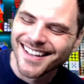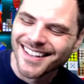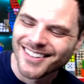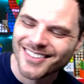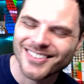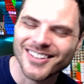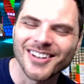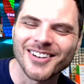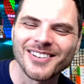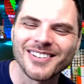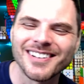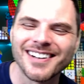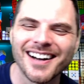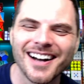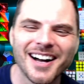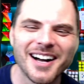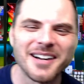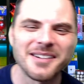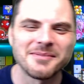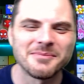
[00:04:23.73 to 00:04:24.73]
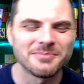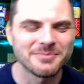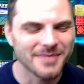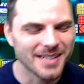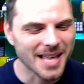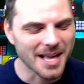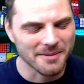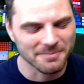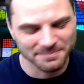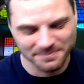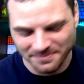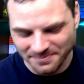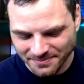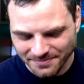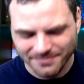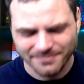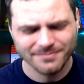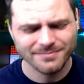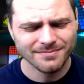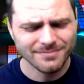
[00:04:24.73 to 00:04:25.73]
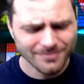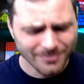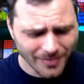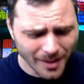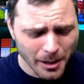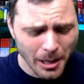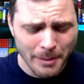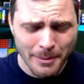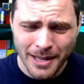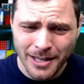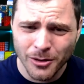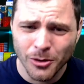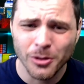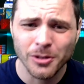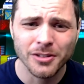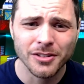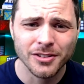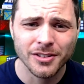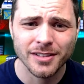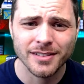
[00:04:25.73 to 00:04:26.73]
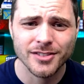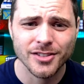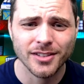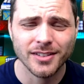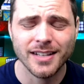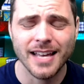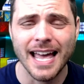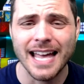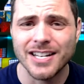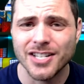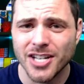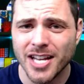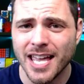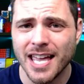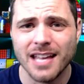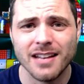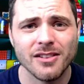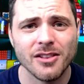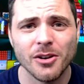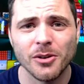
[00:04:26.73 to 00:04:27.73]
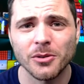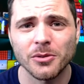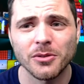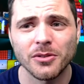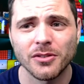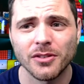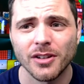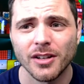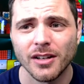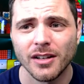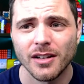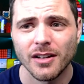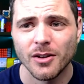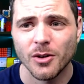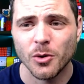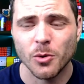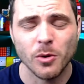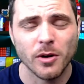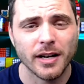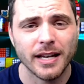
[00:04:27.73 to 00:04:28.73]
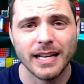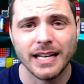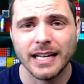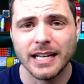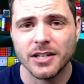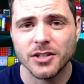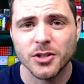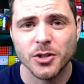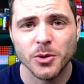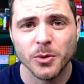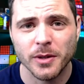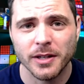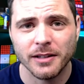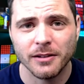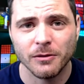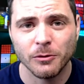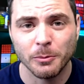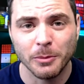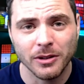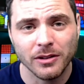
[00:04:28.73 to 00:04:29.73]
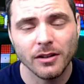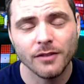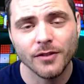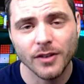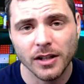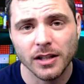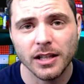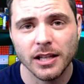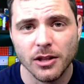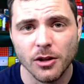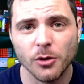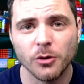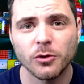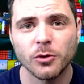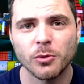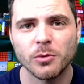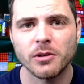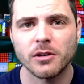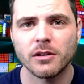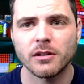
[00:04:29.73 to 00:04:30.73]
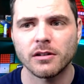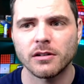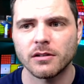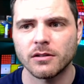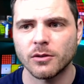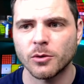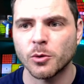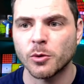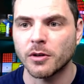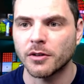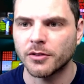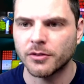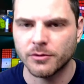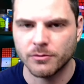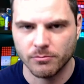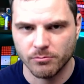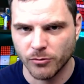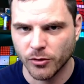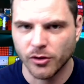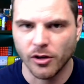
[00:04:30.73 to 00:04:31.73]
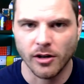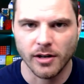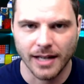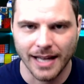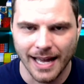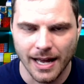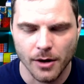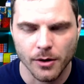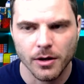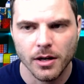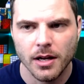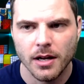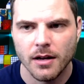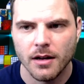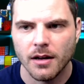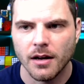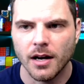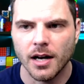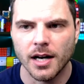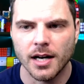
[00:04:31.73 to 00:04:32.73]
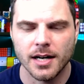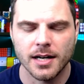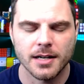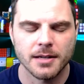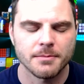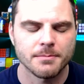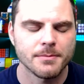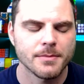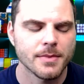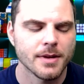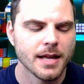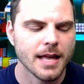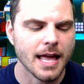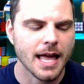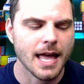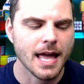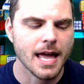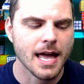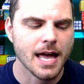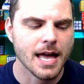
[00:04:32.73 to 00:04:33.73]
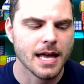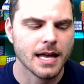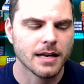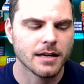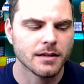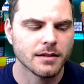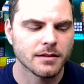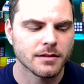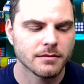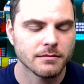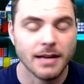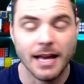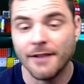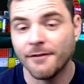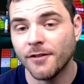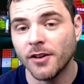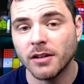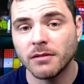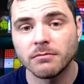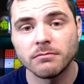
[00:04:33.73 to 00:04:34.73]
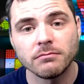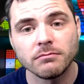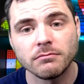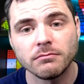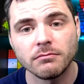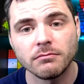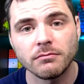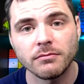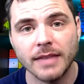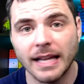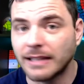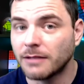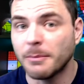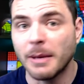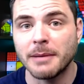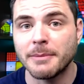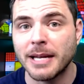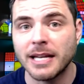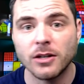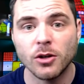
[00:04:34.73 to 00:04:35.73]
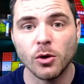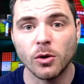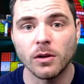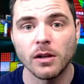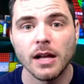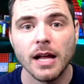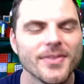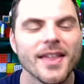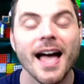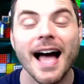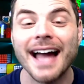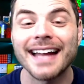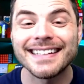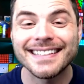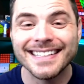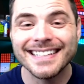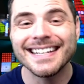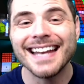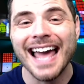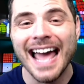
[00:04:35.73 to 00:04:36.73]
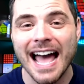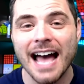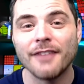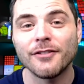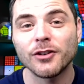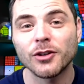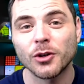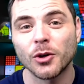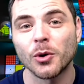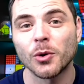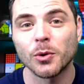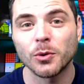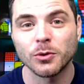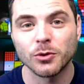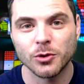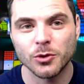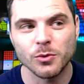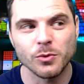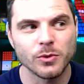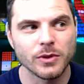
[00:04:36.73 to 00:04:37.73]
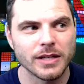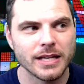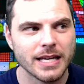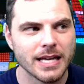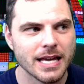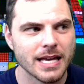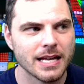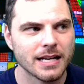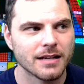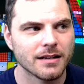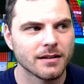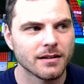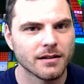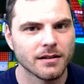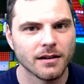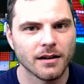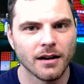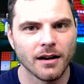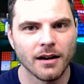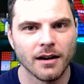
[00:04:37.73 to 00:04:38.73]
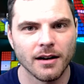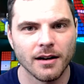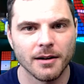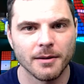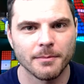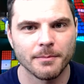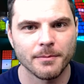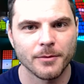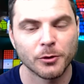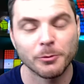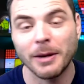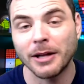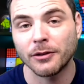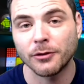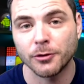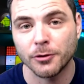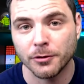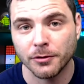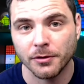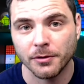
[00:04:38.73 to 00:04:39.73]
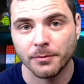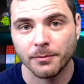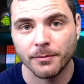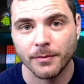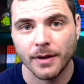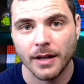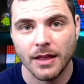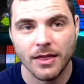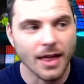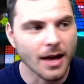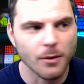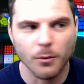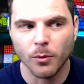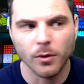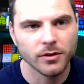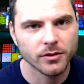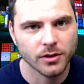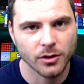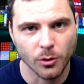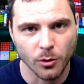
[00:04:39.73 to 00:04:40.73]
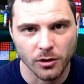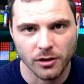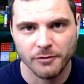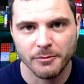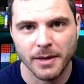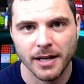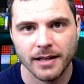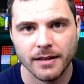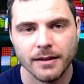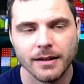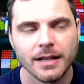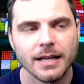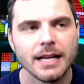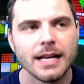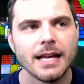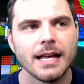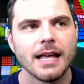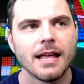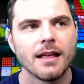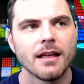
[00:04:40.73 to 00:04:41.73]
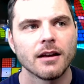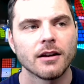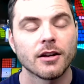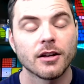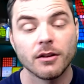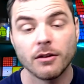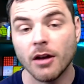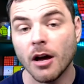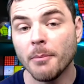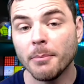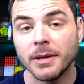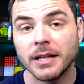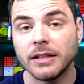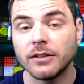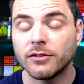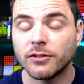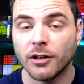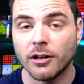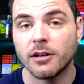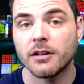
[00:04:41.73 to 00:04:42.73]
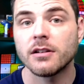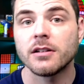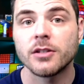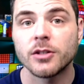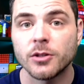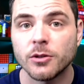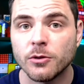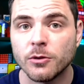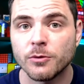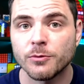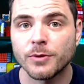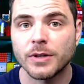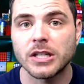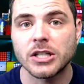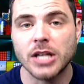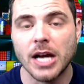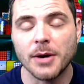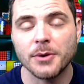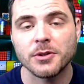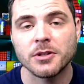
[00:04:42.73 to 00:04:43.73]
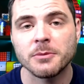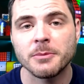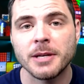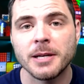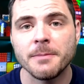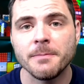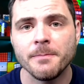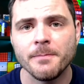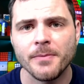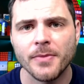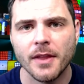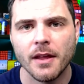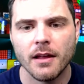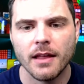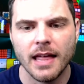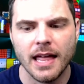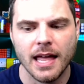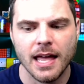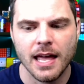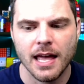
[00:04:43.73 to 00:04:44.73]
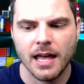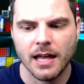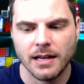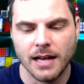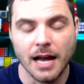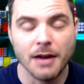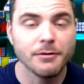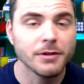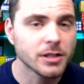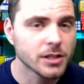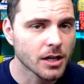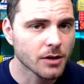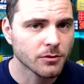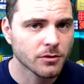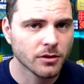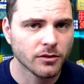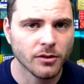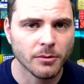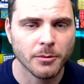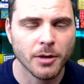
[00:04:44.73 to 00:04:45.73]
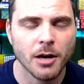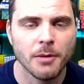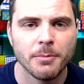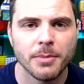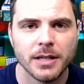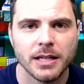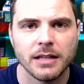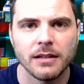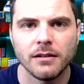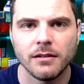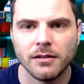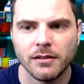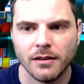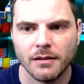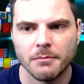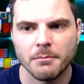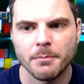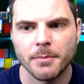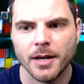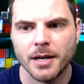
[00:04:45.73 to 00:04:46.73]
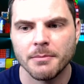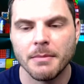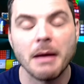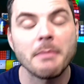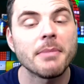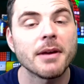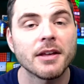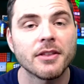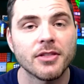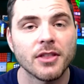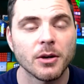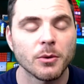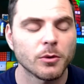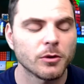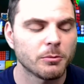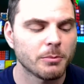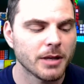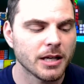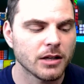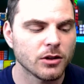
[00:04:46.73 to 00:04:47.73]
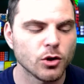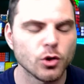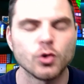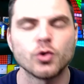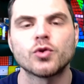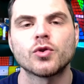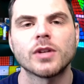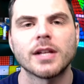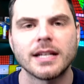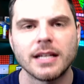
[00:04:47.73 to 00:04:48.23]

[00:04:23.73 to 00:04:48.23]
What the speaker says: So, yeah. My main goal is to just educate those who are getting into it, specifically those who are starting out, and have fun. That's my main goal. I didn't have a goal to get sponsors. That wasn't a goal of mine. Companies started to reach out to me, and I reached out to some companies. But my big thing was being neutral.